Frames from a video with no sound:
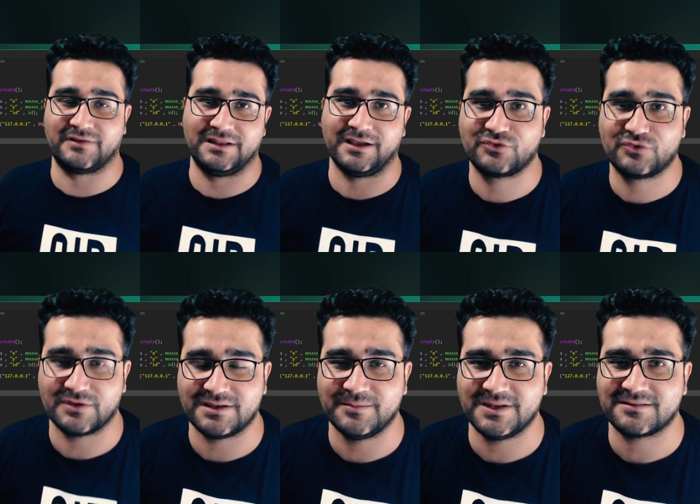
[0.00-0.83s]
like
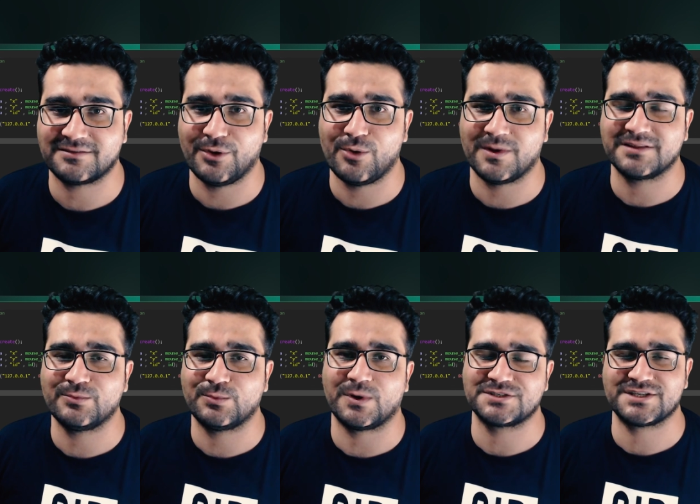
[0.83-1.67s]
20 minutes nobody
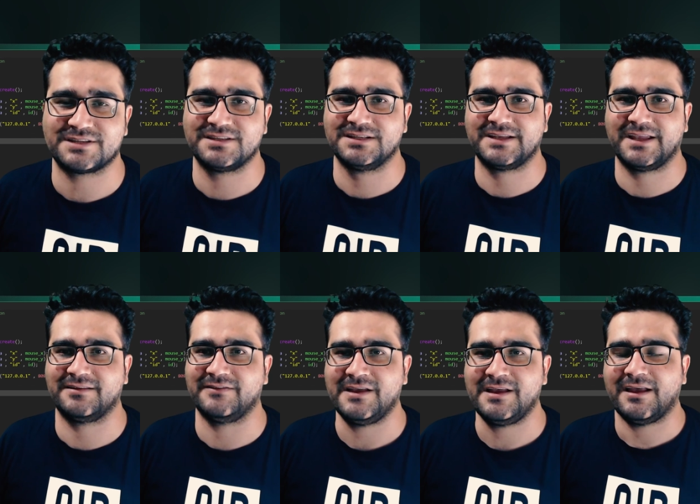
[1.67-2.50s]
watch it till the
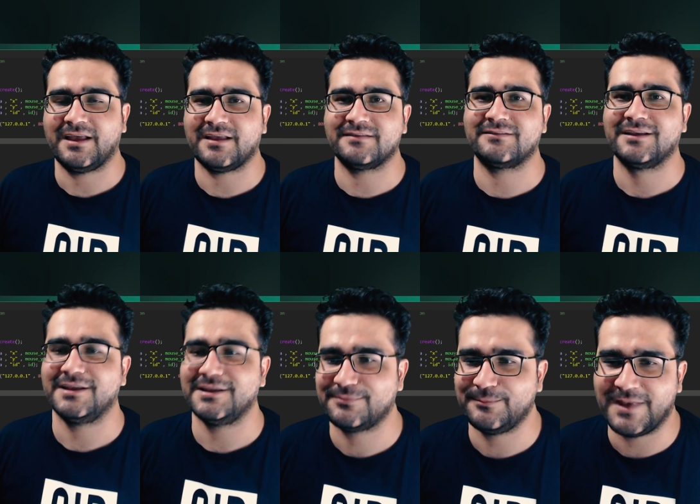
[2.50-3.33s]
end and
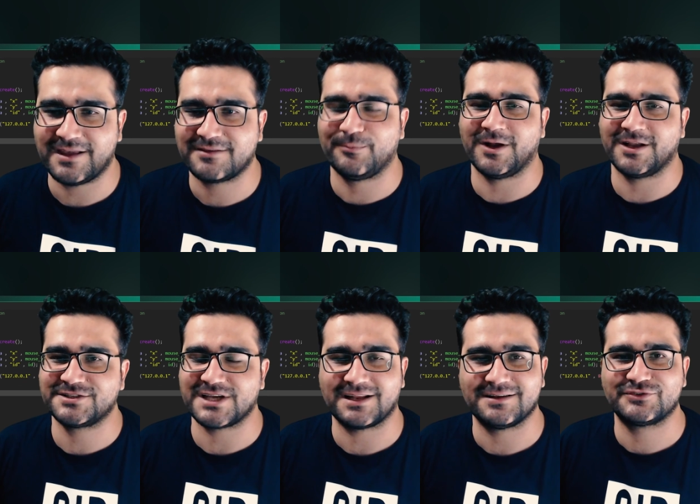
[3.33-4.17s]
it make my
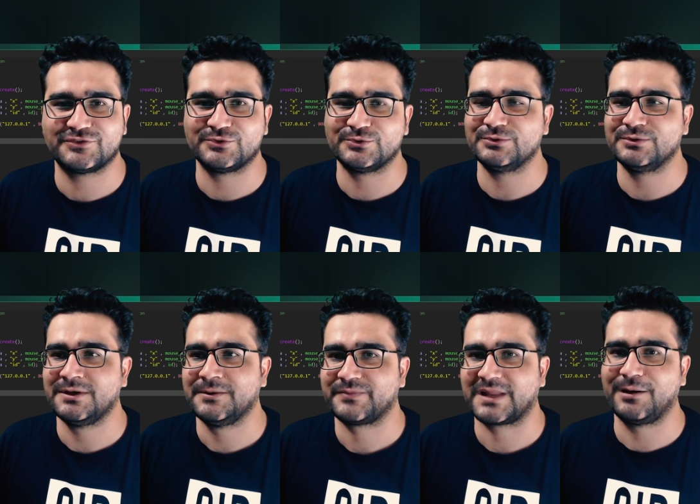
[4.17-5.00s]
channel to
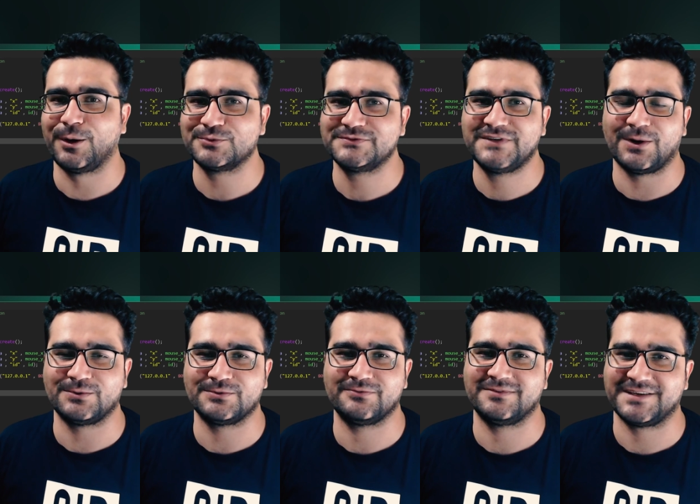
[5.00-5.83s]
go
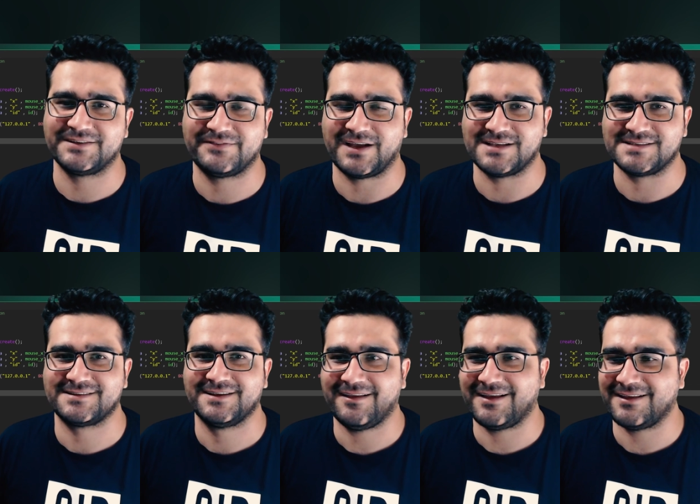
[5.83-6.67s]
down very fast
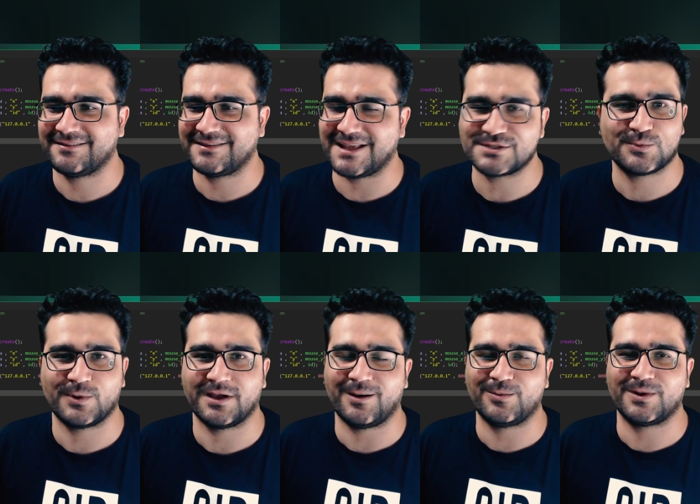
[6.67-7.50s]
and that's why
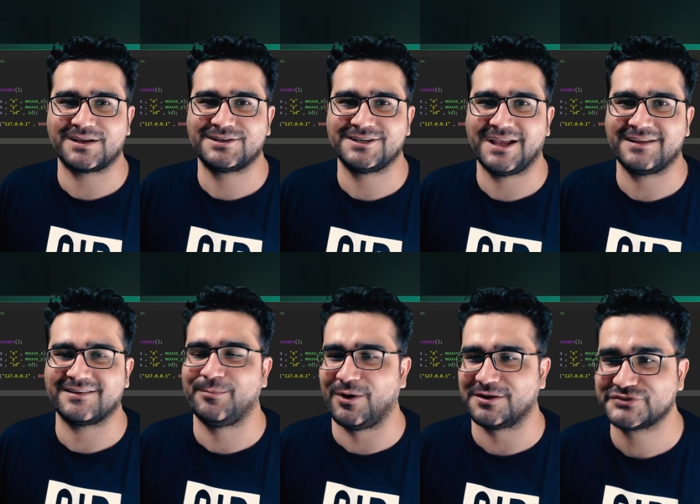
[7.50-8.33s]
i want to create a
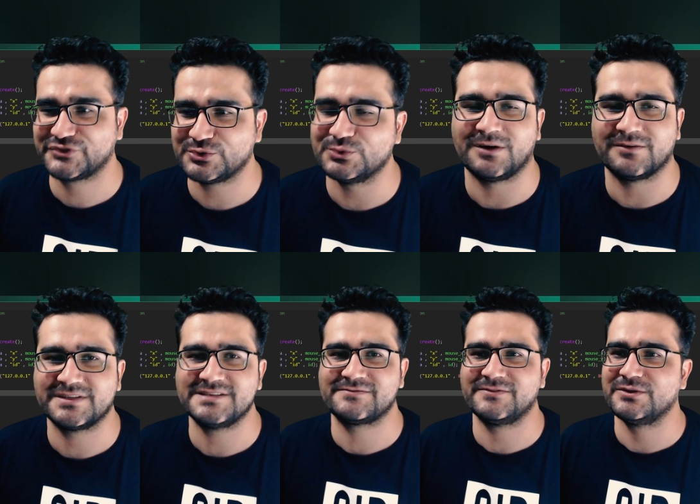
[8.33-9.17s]
part two of
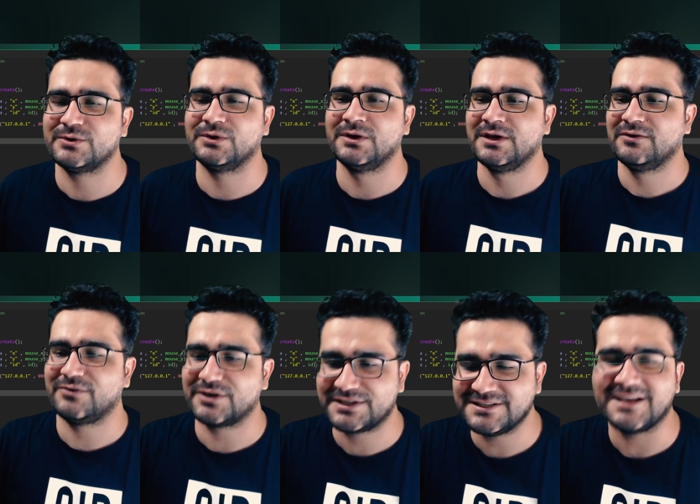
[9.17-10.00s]
this video
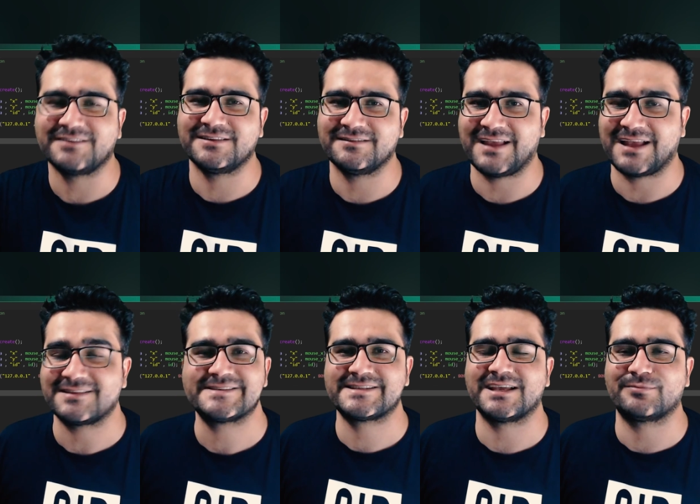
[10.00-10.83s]
for creating that
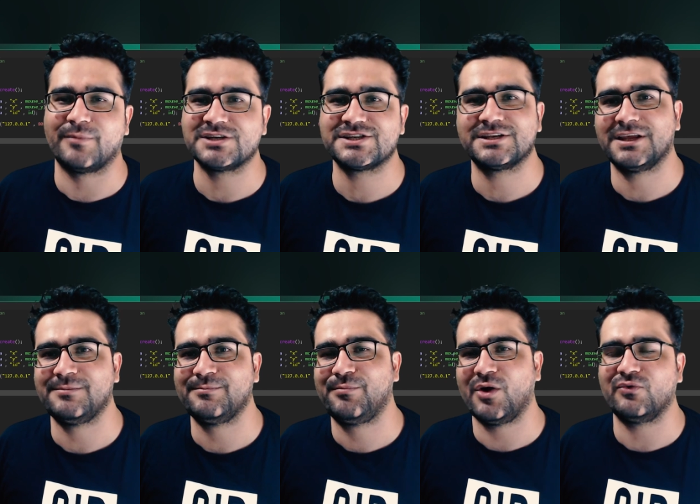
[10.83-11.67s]
state machine in
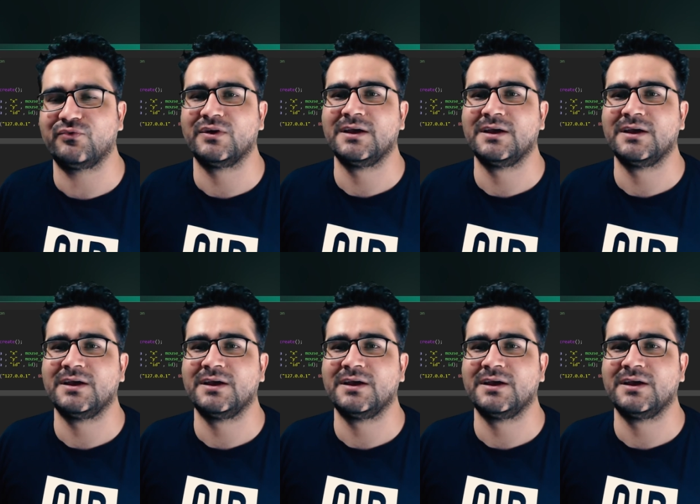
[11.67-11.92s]
both